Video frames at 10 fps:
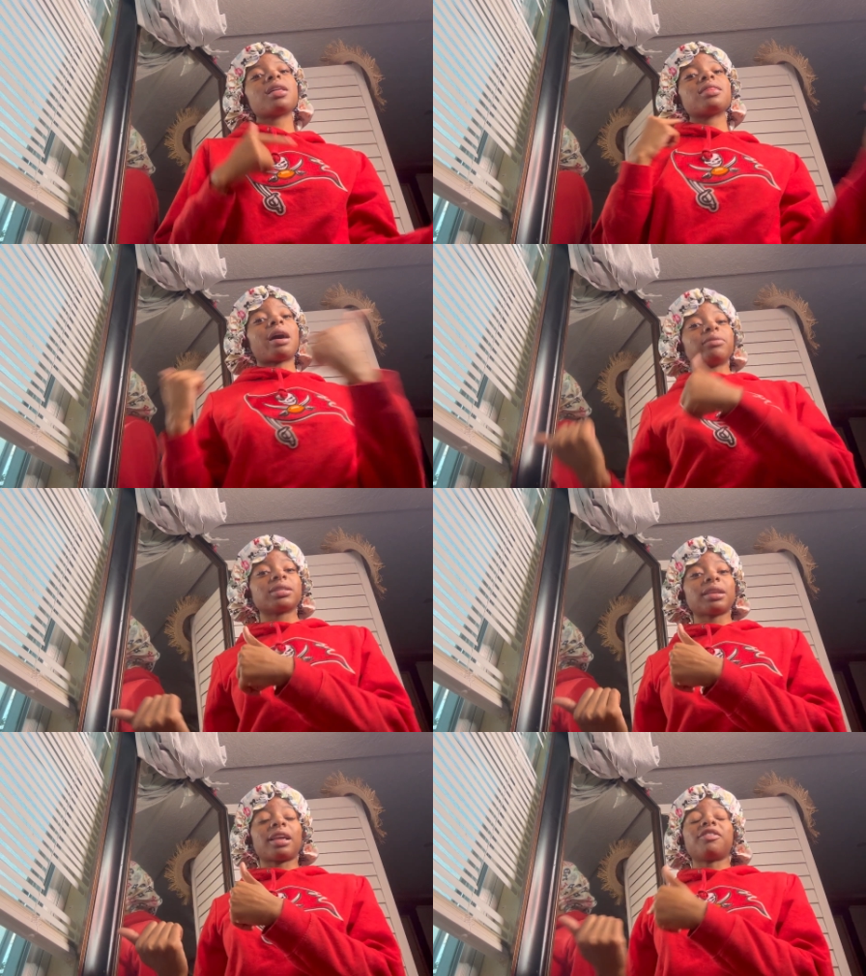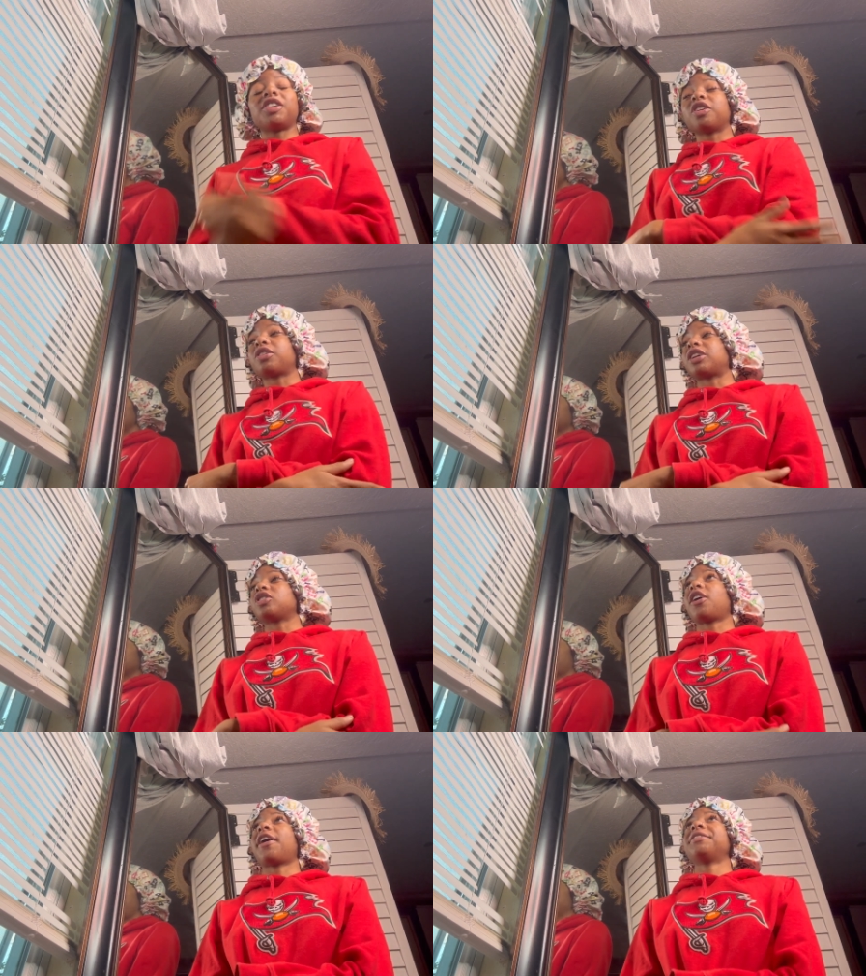That was the last video that
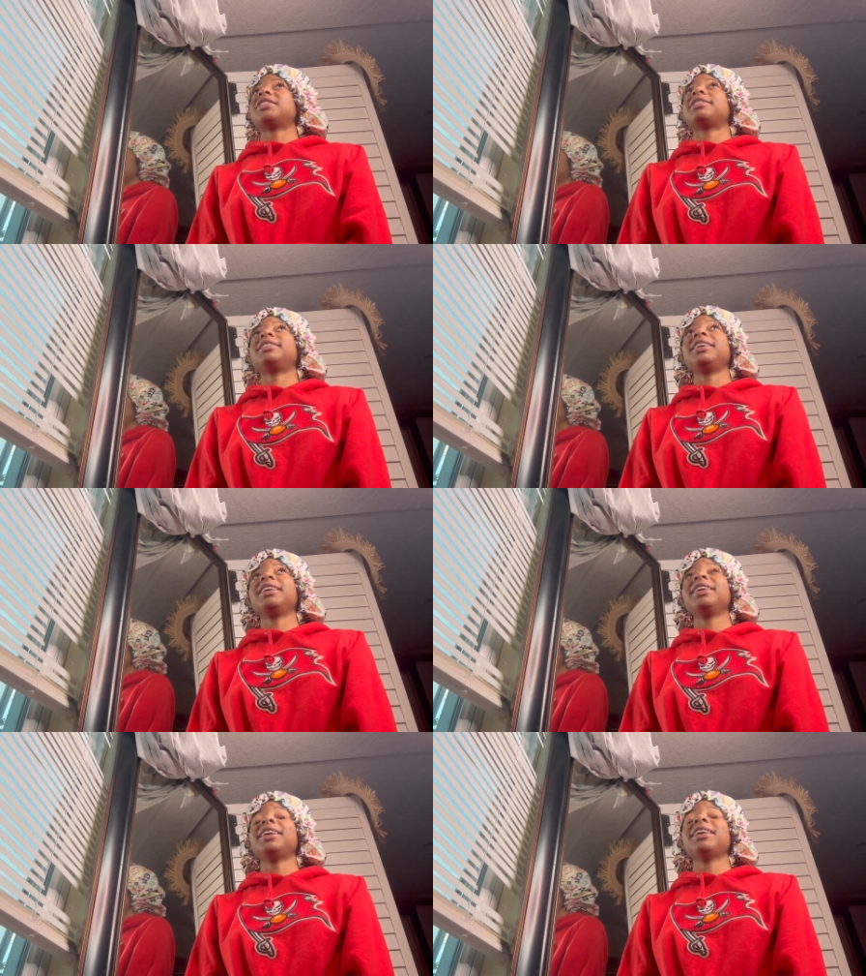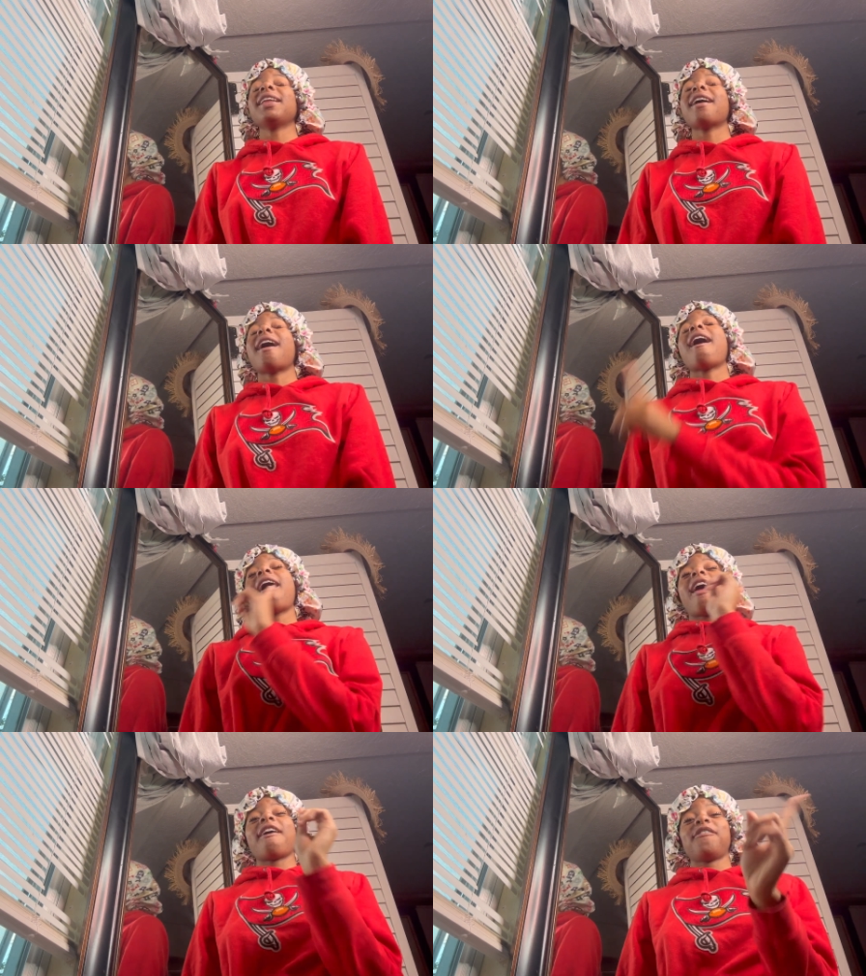y'all have seen.
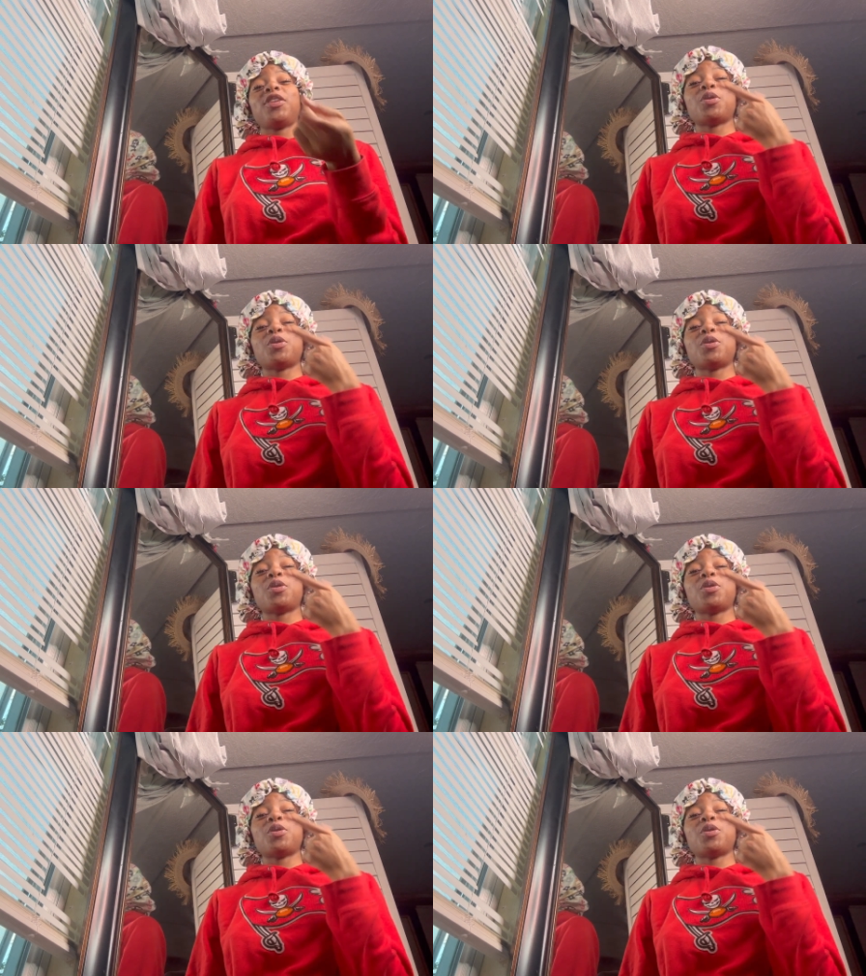If you